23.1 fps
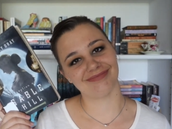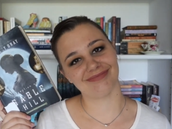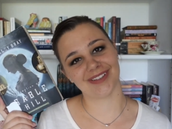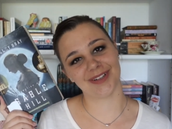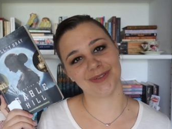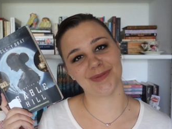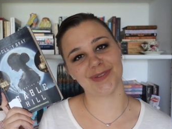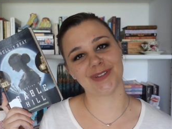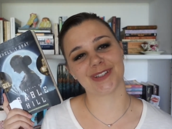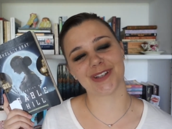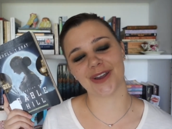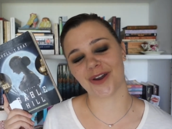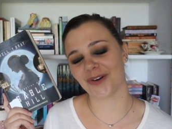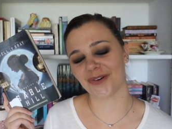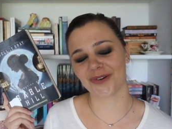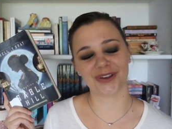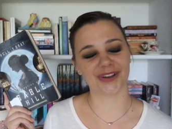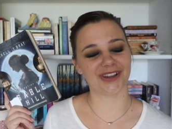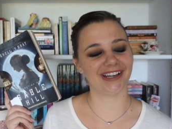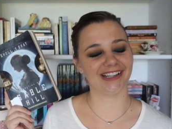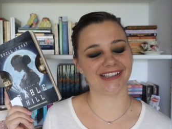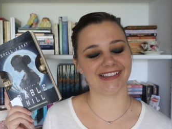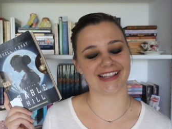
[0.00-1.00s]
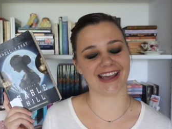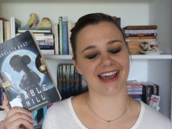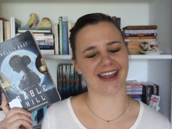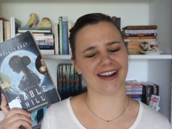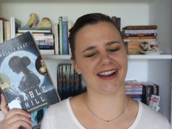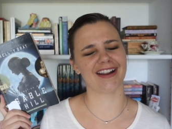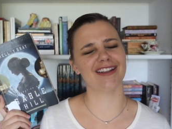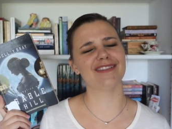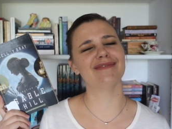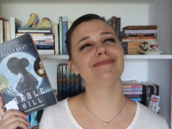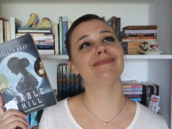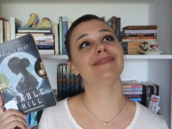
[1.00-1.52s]
I'm so good at that.
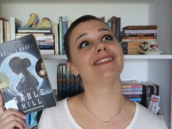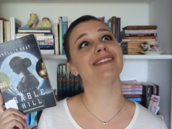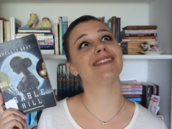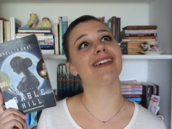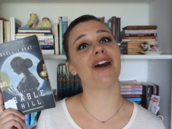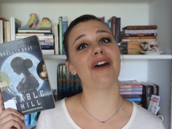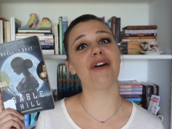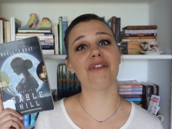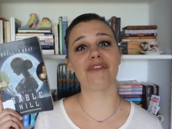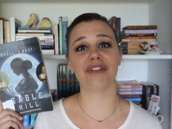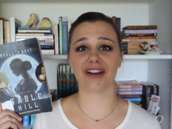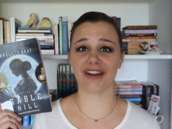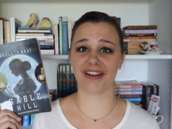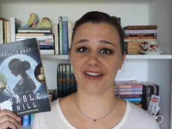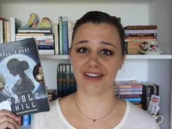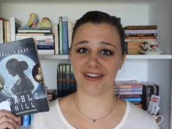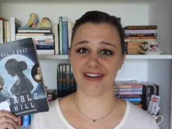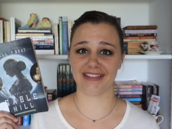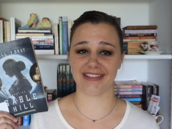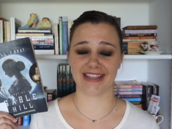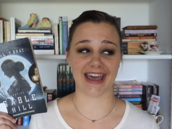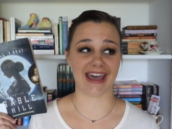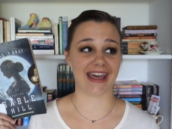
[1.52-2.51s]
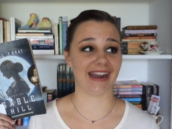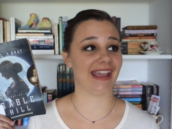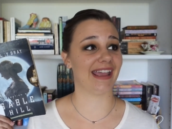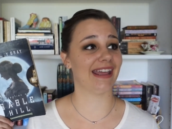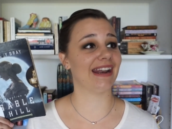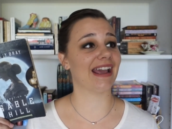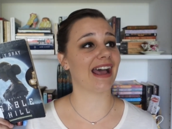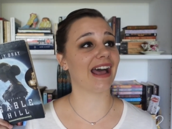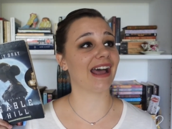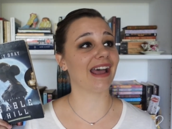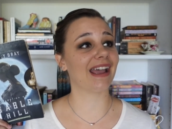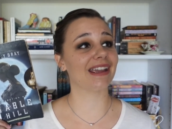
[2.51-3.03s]
I am so very good at that.
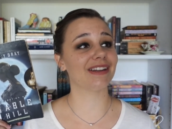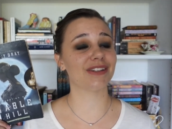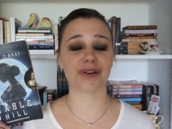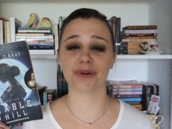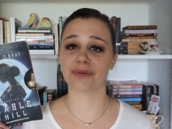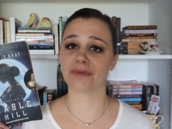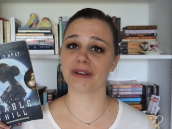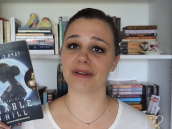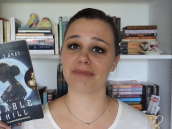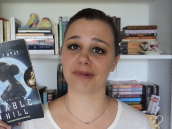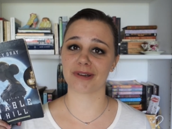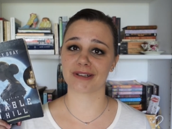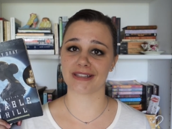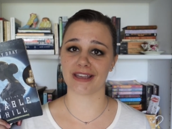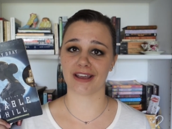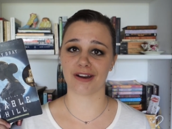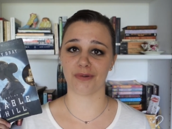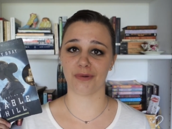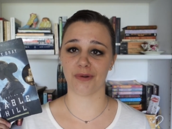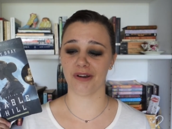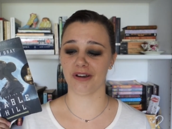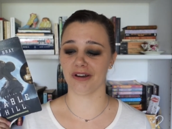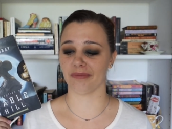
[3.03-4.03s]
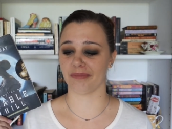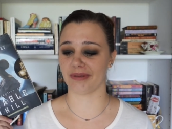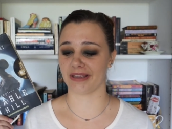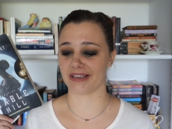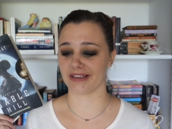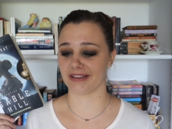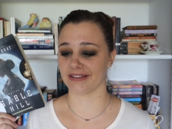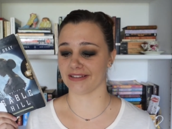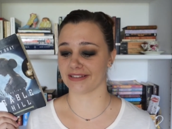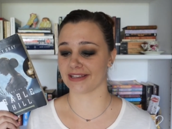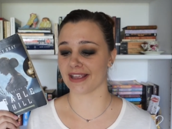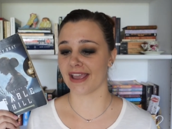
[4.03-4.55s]
And I don't read books out of order
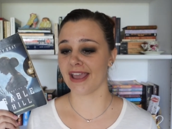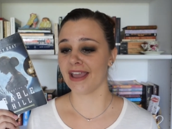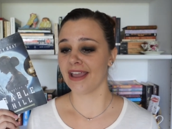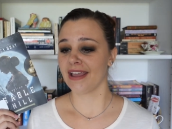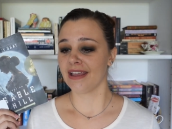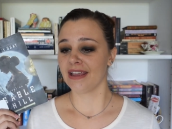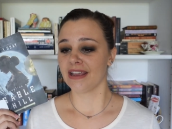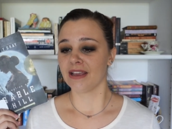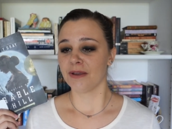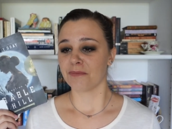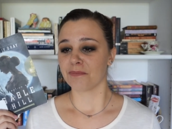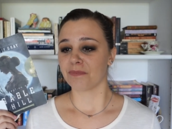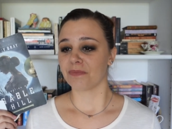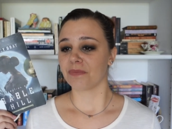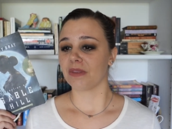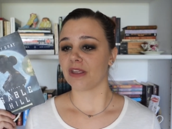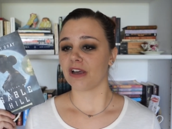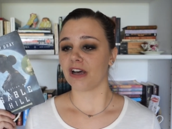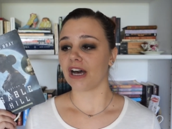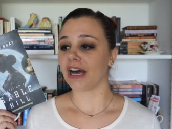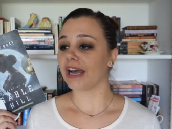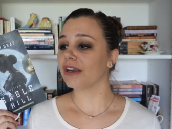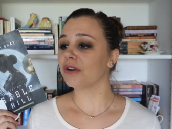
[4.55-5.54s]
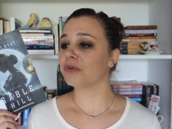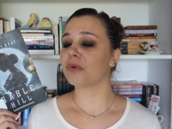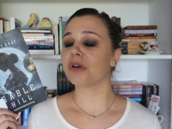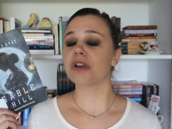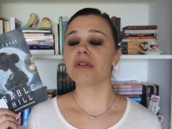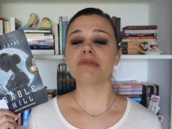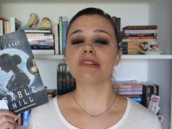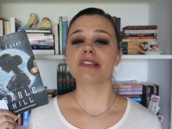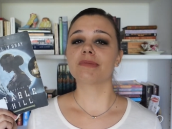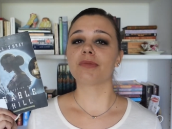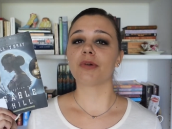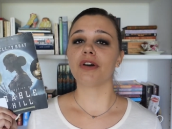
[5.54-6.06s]
because I don't want
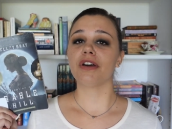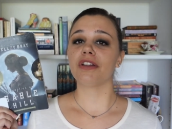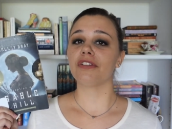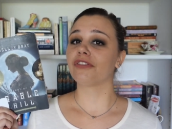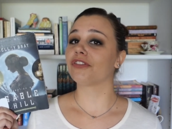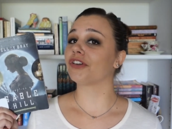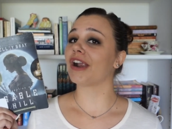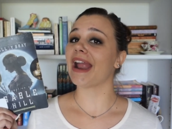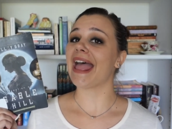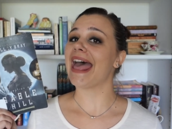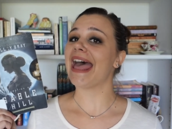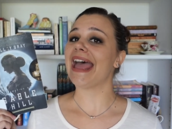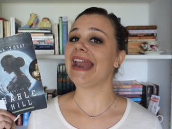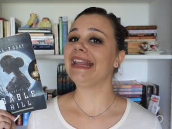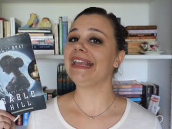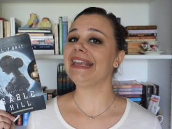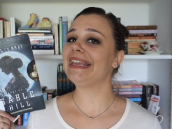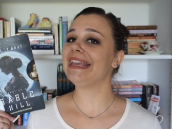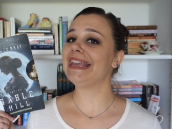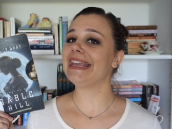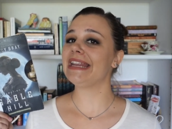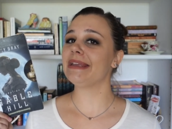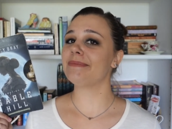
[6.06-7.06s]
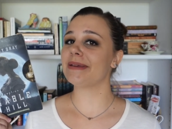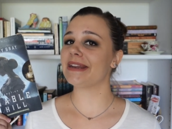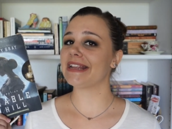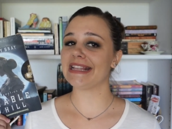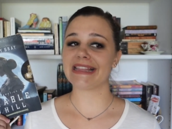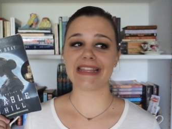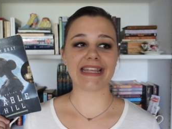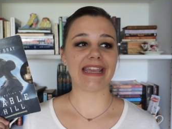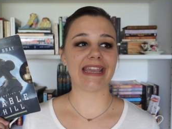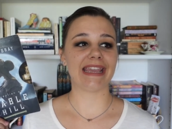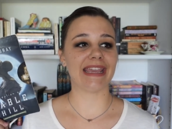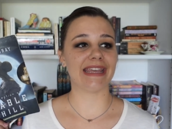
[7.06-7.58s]
to be spoiled for any itty bitty
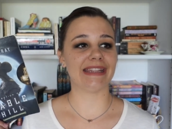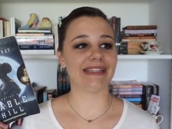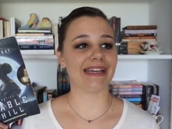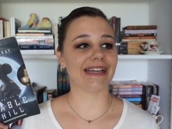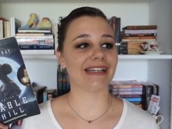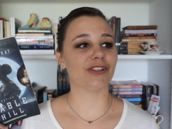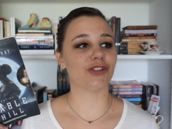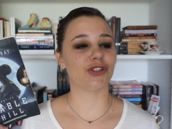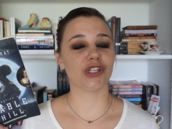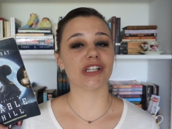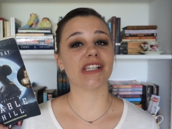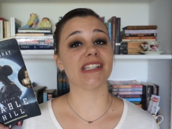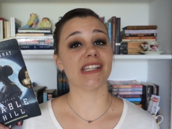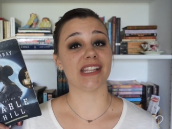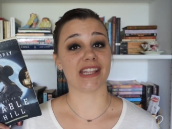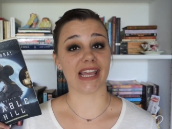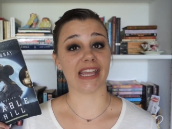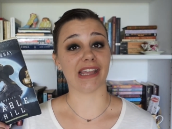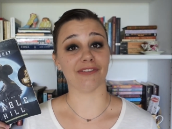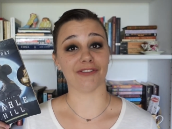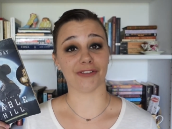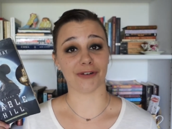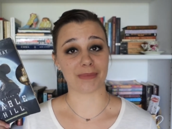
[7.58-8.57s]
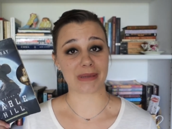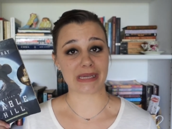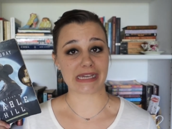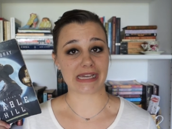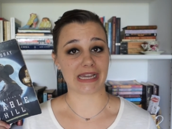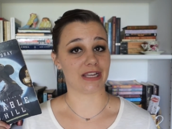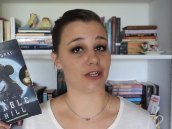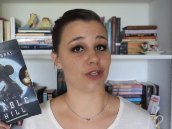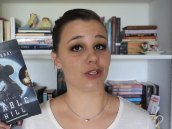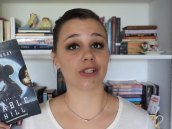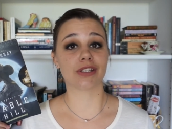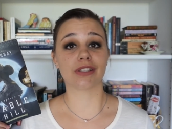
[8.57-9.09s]
thing and that's just a thing for me.
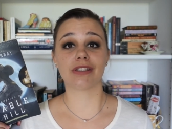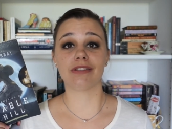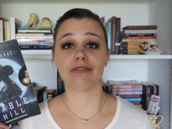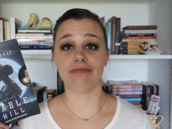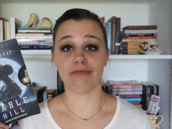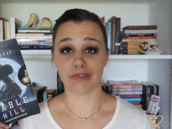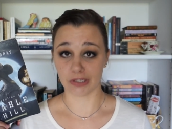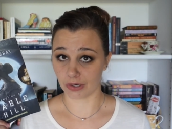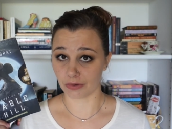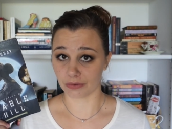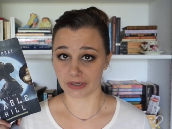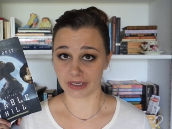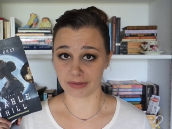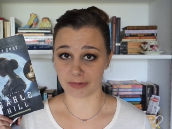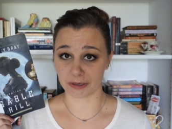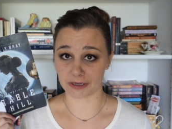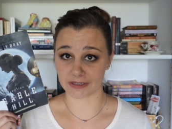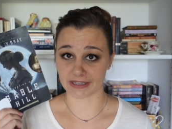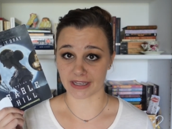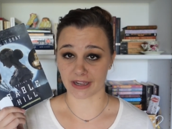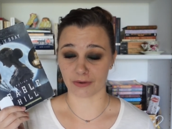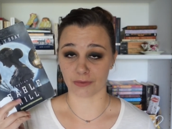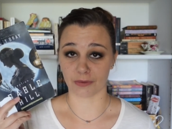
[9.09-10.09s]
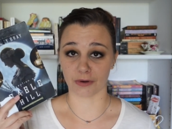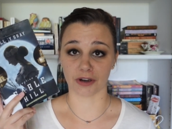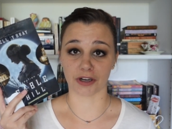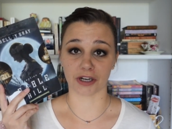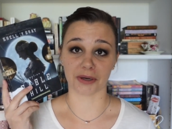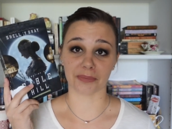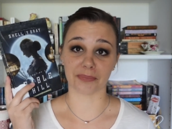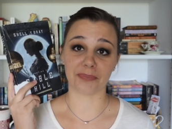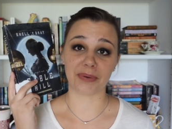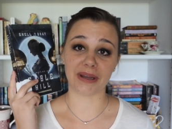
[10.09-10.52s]
I just don't read books out of order.